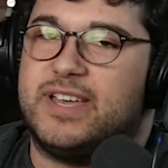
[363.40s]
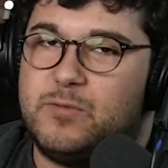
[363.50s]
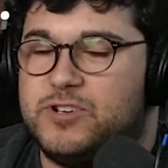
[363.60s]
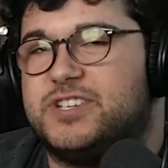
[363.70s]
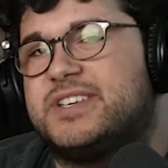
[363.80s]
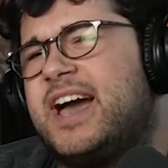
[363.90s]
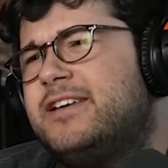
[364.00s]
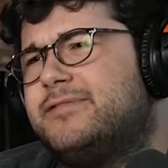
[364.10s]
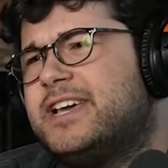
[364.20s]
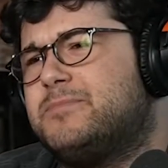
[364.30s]
it, which is kind
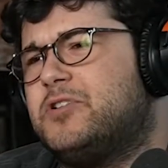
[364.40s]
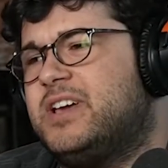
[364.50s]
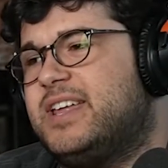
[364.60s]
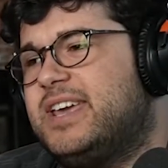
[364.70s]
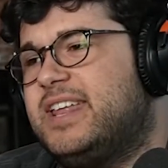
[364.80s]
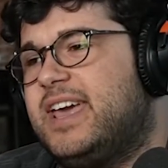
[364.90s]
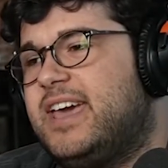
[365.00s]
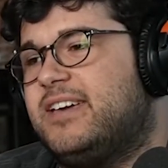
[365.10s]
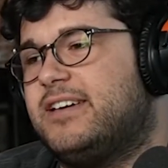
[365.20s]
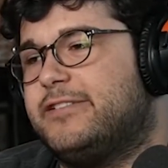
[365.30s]
of like putting it in
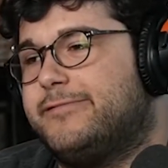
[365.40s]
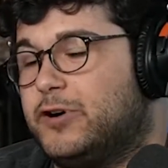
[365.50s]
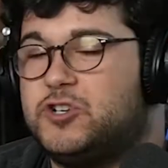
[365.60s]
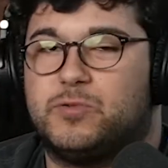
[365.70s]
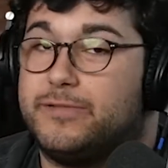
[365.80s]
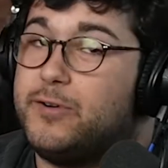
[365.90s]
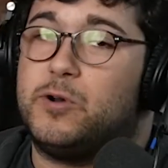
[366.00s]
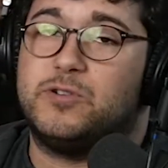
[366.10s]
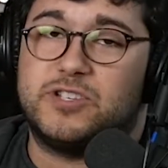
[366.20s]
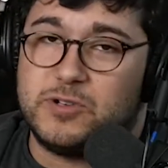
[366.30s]
a virtual
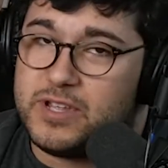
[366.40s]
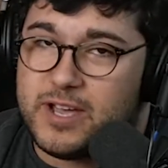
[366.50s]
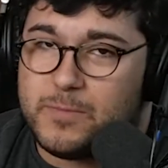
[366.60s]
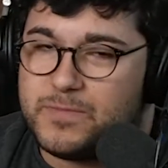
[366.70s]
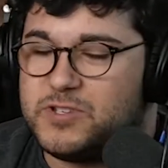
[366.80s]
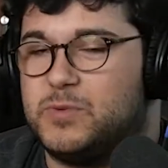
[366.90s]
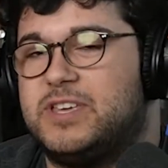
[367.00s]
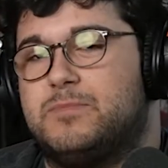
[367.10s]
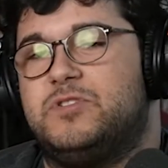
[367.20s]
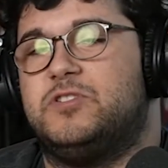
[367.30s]
photo studio. So we
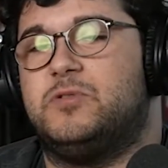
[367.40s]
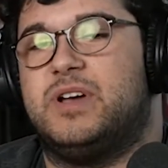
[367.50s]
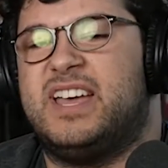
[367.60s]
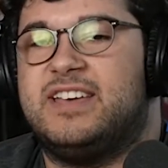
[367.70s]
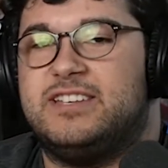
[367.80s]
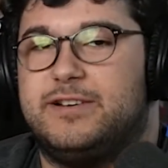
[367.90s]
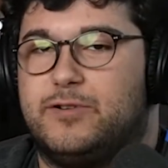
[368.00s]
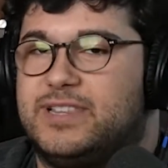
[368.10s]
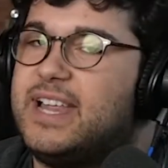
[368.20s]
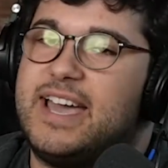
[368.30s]
can do
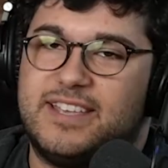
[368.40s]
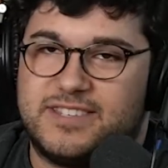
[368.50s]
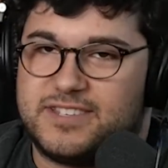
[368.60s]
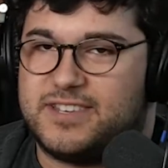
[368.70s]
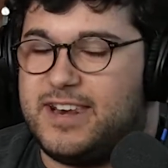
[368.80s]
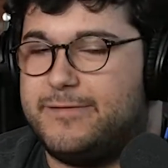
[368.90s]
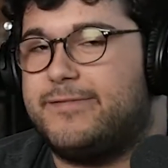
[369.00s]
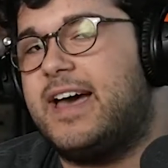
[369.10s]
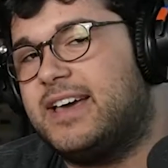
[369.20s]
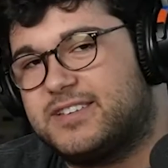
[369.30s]
different lights and
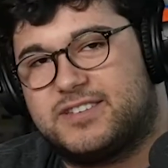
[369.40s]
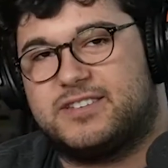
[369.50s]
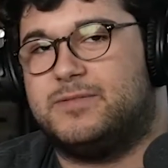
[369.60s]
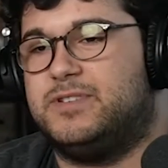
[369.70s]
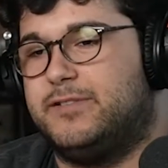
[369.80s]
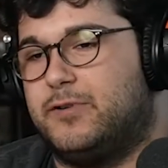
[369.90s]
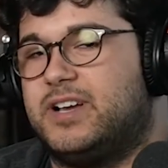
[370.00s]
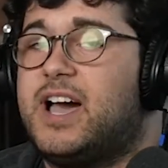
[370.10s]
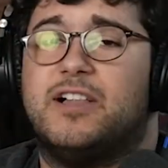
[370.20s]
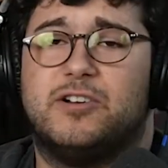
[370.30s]
effects, different
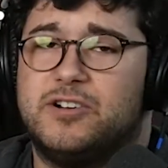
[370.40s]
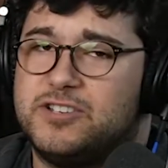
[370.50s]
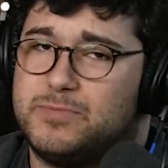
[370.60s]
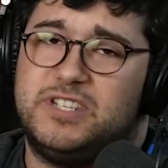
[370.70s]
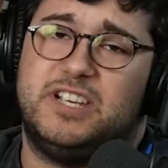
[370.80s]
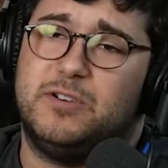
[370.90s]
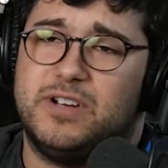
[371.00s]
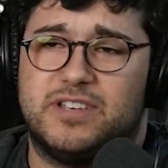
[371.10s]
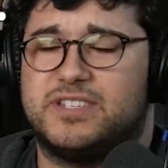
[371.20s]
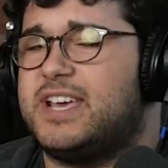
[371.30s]
colors,
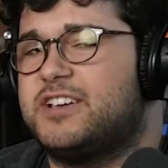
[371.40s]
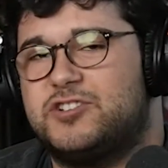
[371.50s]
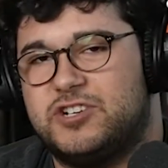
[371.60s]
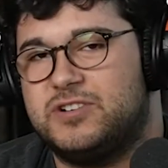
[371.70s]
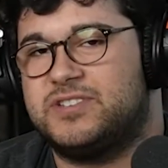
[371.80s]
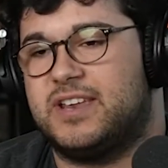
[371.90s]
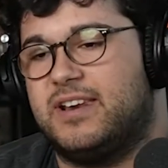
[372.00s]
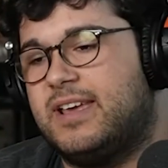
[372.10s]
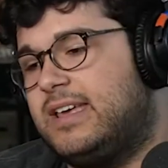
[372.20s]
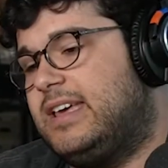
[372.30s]
materials, textures, and
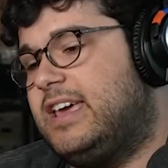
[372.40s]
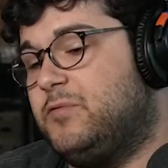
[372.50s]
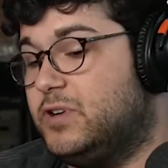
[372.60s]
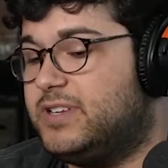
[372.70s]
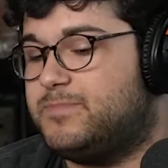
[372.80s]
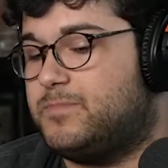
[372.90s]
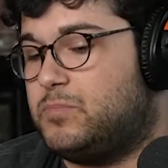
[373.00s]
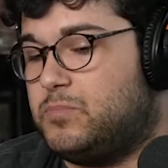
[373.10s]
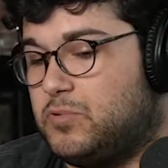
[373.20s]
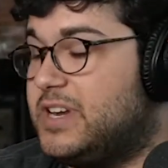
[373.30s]
it really
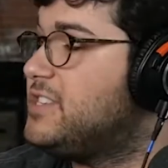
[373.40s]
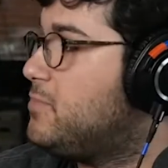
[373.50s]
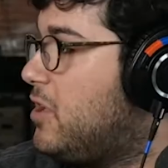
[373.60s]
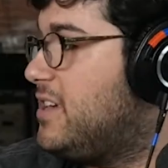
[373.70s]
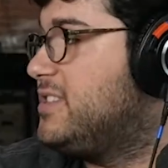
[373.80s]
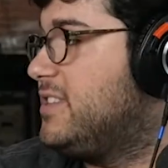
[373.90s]
brings the product to